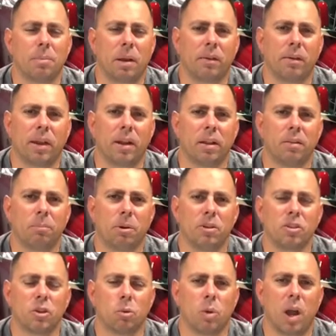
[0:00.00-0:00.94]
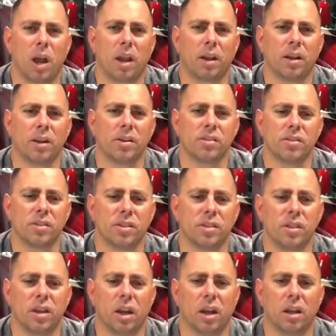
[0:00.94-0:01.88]
I ran a bunch of wires and
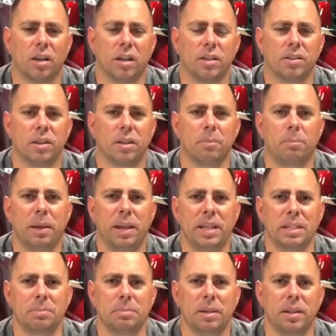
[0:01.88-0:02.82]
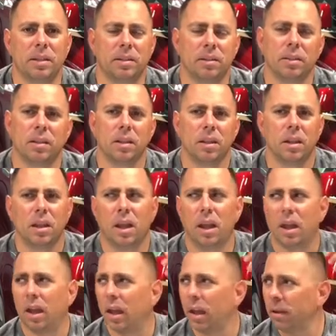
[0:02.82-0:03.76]
into the basement, and
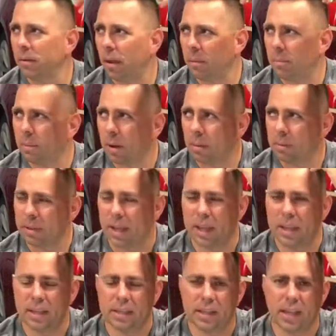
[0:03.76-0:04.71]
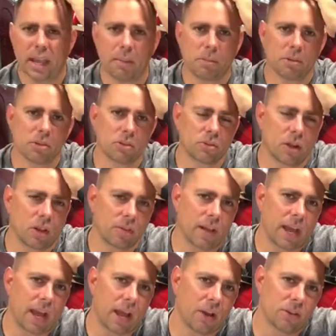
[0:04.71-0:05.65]
I probably got 8 cameras throughout the
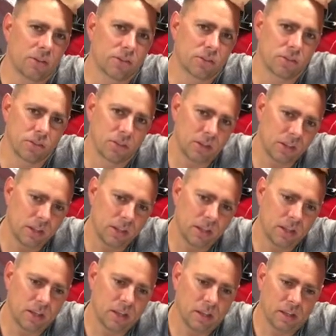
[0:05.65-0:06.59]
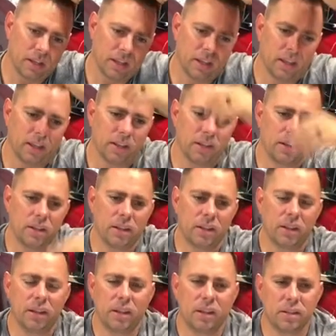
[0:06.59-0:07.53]
house, and
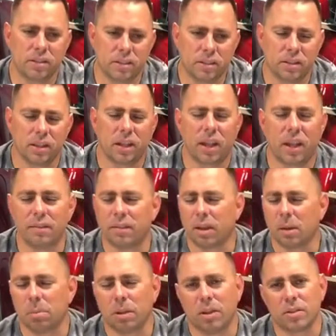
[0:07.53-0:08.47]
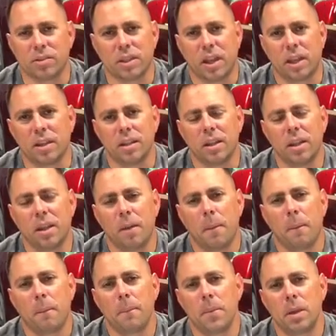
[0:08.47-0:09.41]
I have a couple outside,
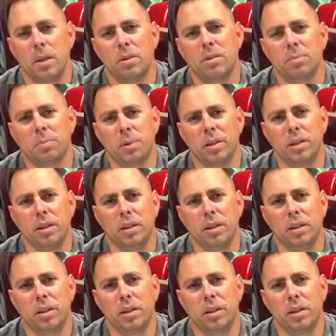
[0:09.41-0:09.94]
and it was pretty